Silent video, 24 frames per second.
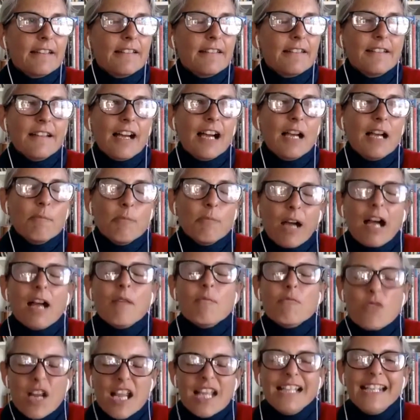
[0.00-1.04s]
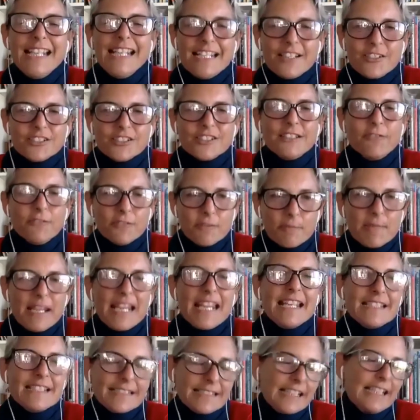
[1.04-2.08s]
I'm really interested. For me,
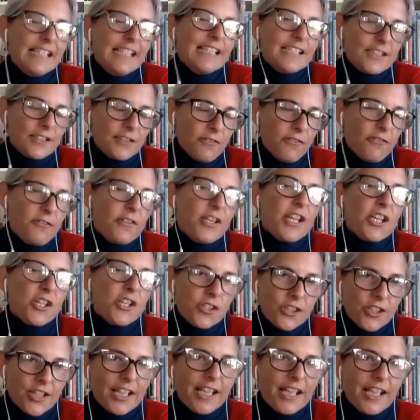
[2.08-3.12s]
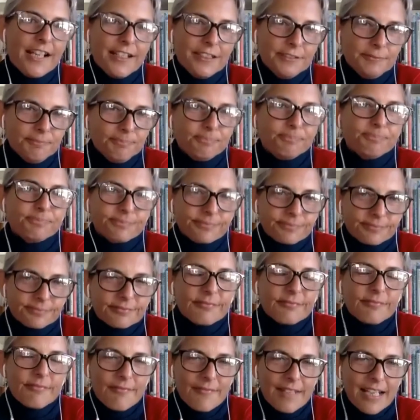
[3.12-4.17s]
it's the fish there,
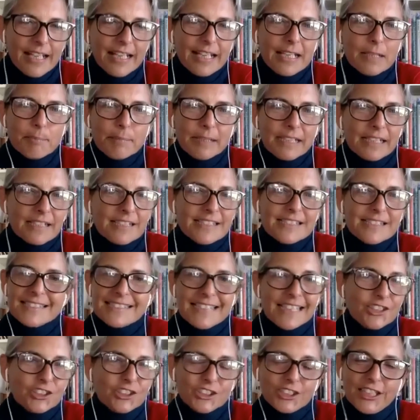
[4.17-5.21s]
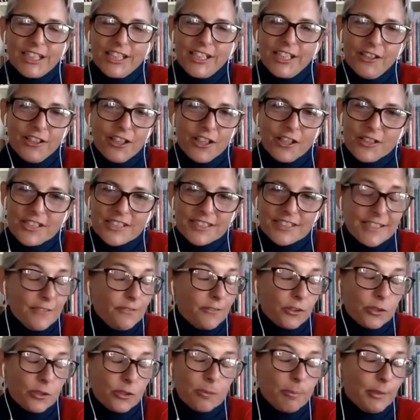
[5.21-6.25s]
because essentially, it's a
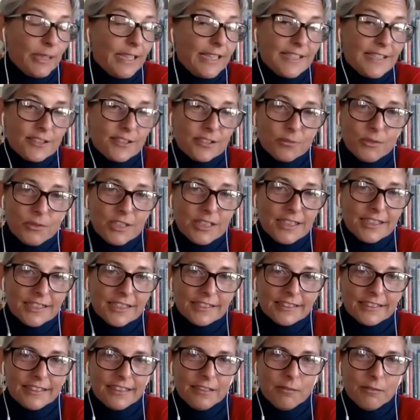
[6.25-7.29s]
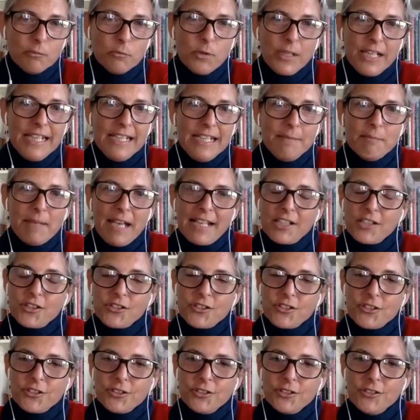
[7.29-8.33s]
difficult place to work, and we managed
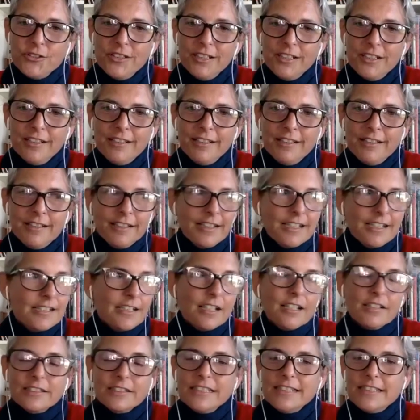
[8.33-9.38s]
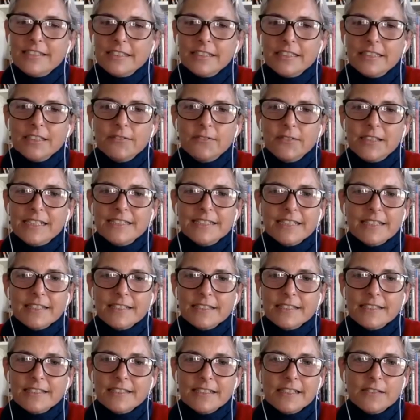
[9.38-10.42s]
to conduct these surveys at the
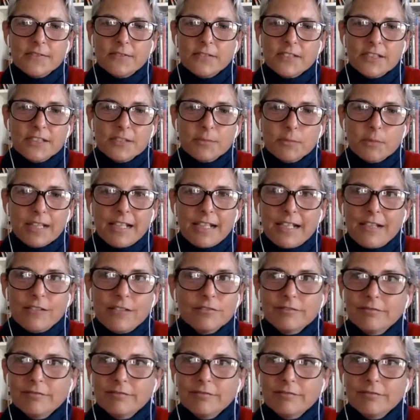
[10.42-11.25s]
surface without